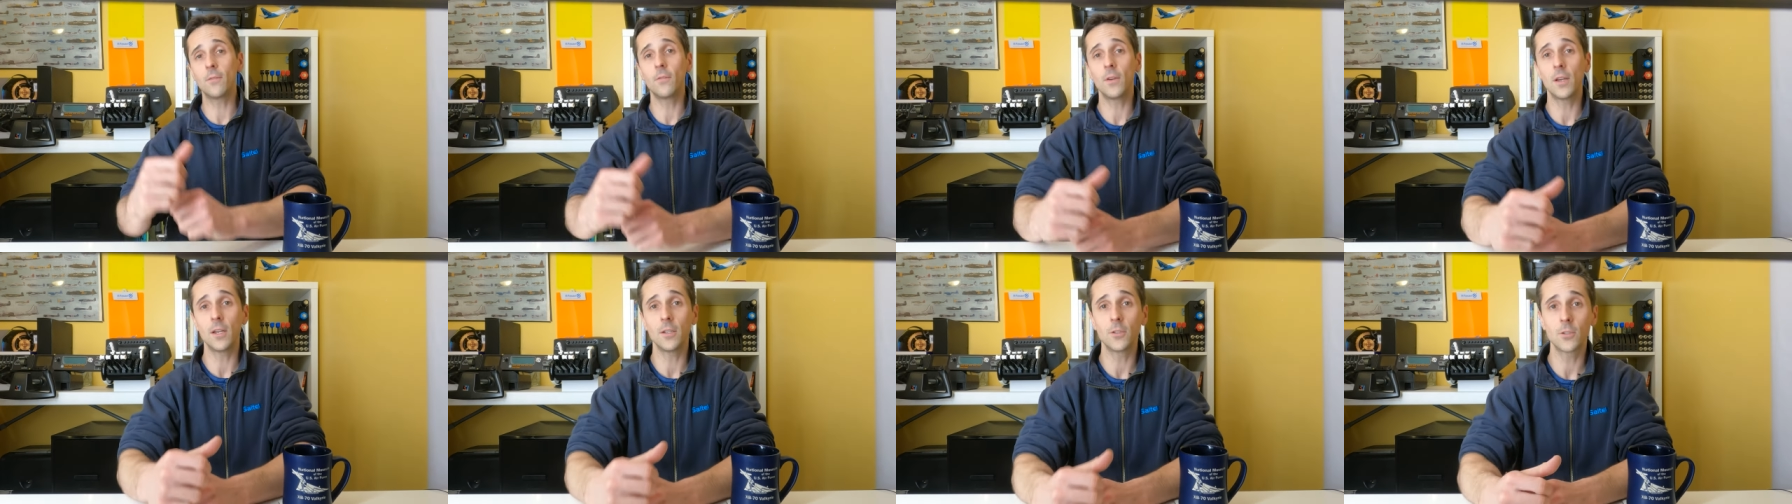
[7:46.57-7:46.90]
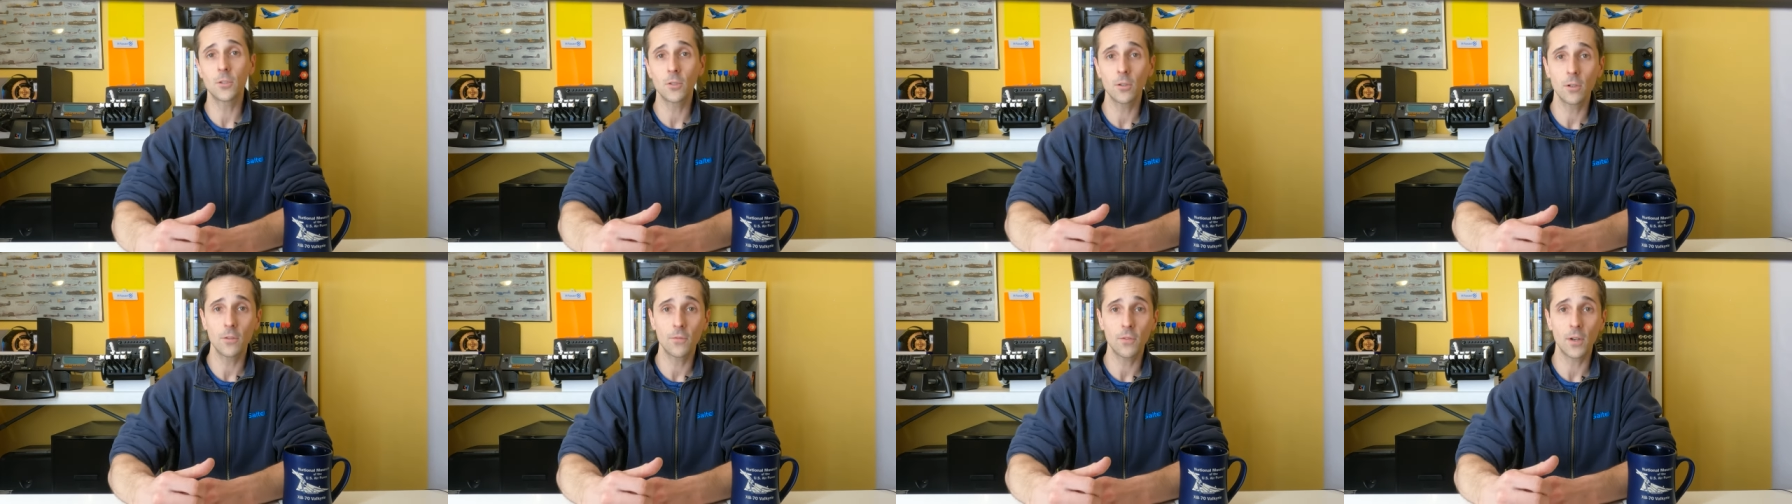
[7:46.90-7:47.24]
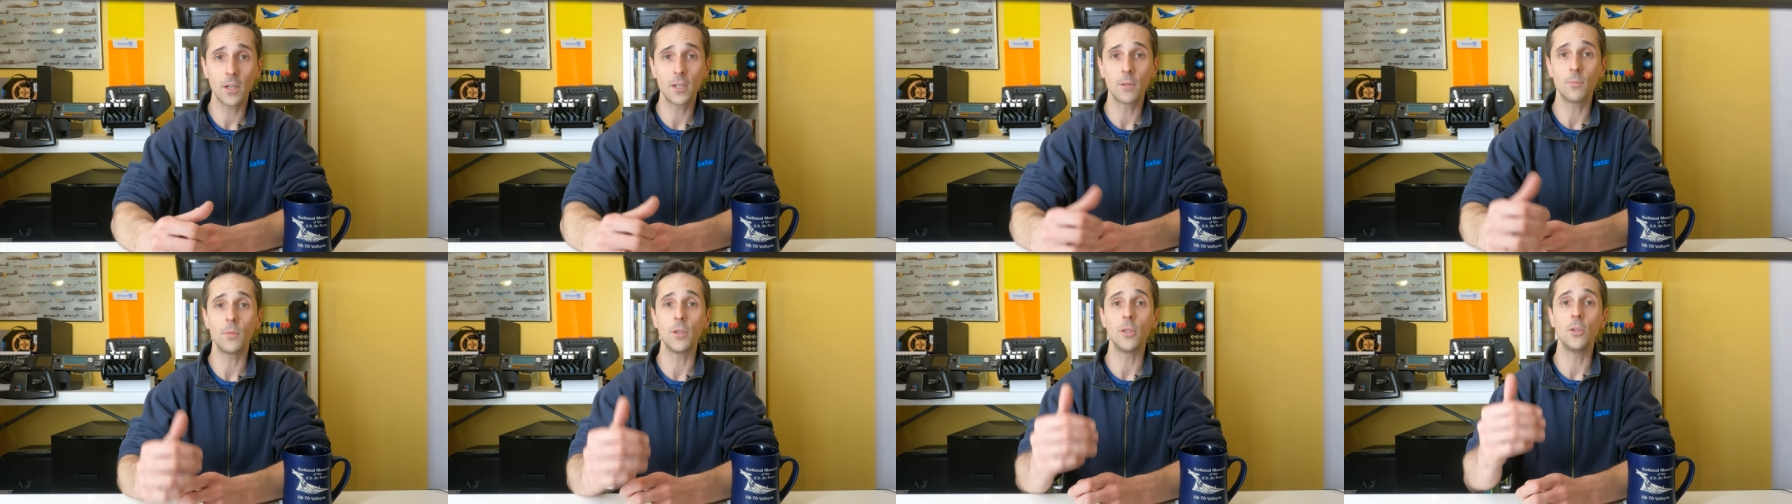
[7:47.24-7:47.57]
FAA
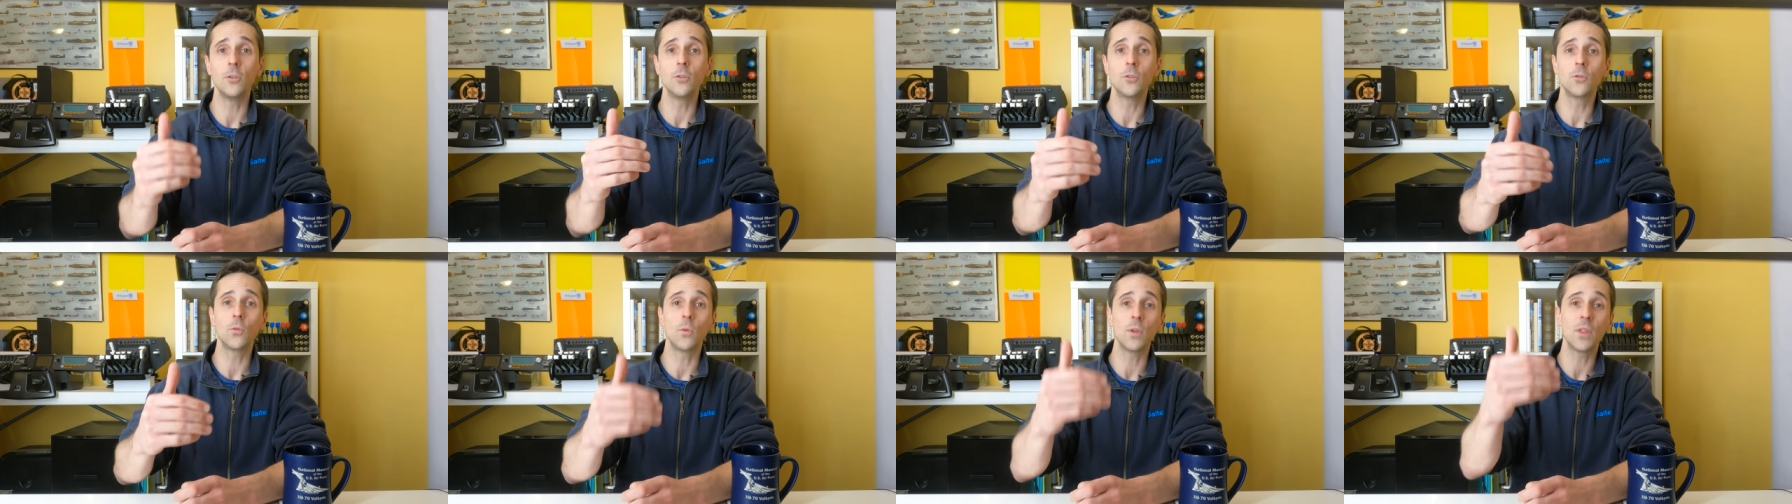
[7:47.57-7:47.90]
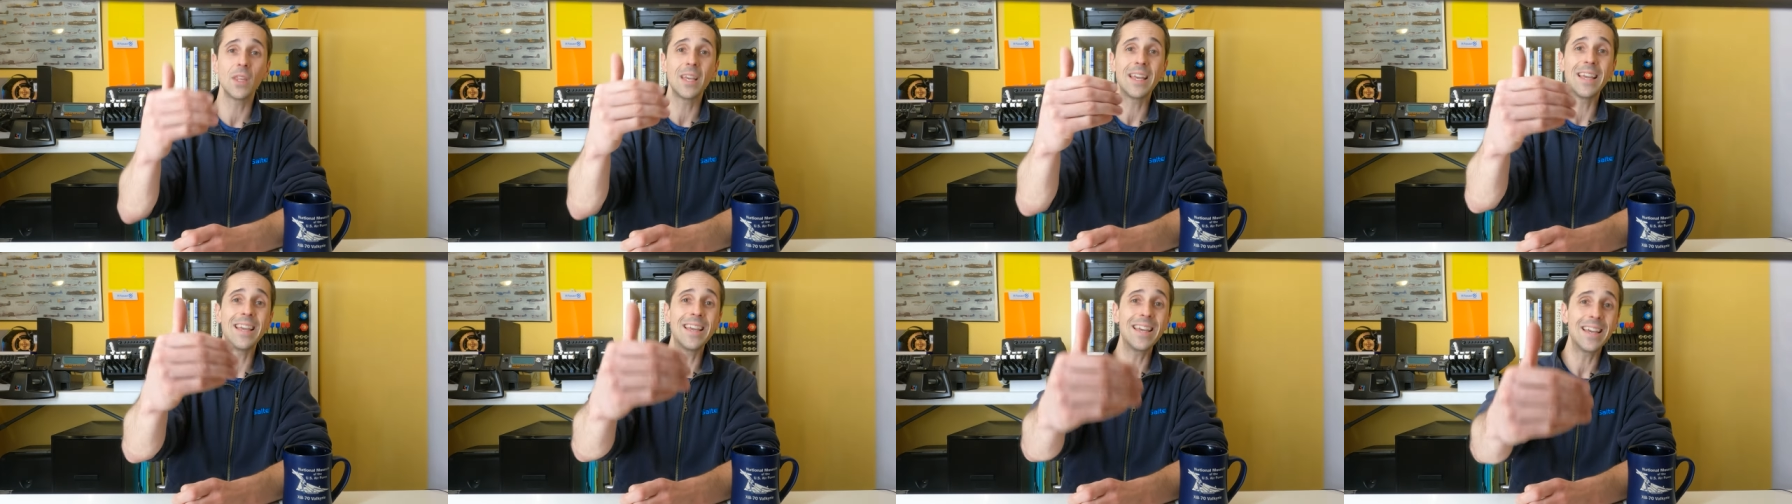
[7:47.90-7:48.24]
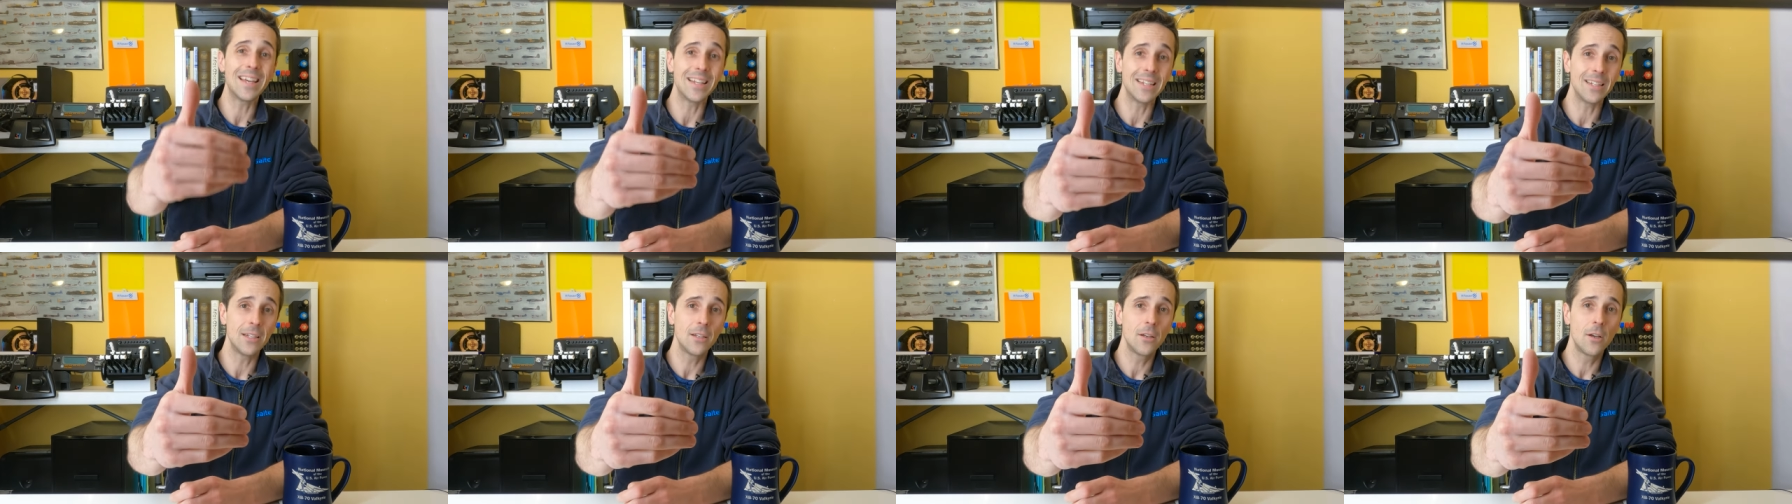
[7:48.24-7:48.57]
certified to be used
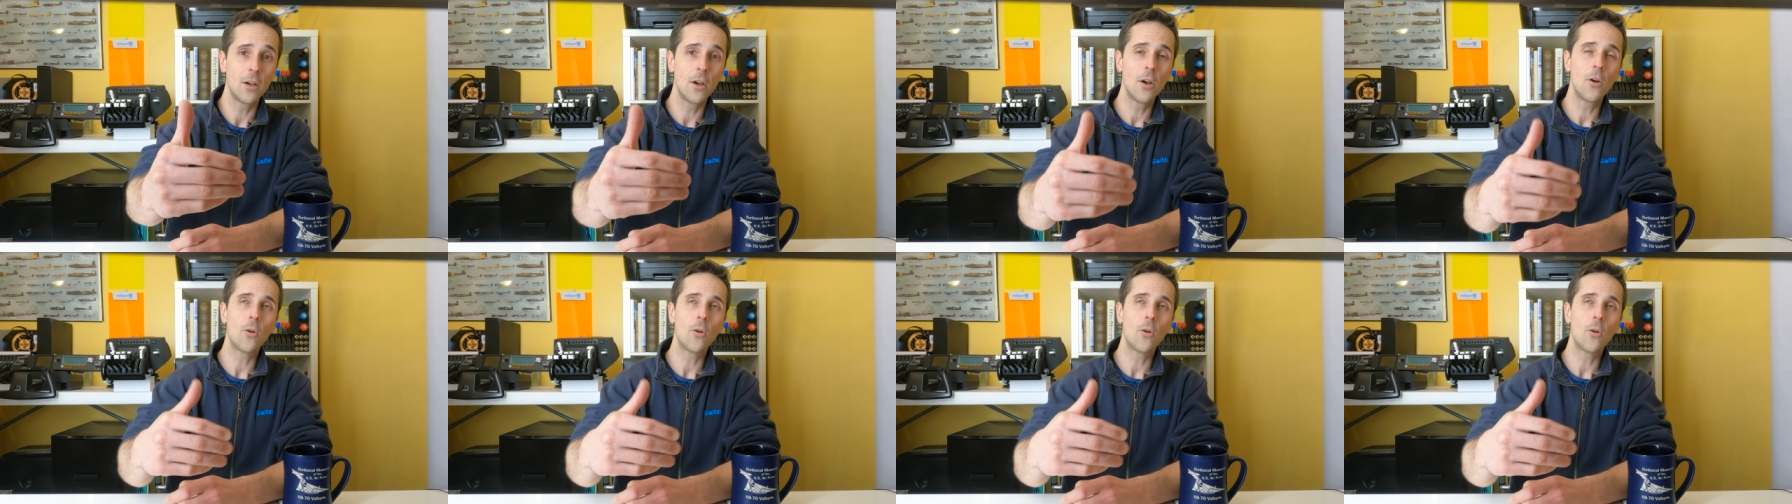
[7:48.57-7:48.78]
within,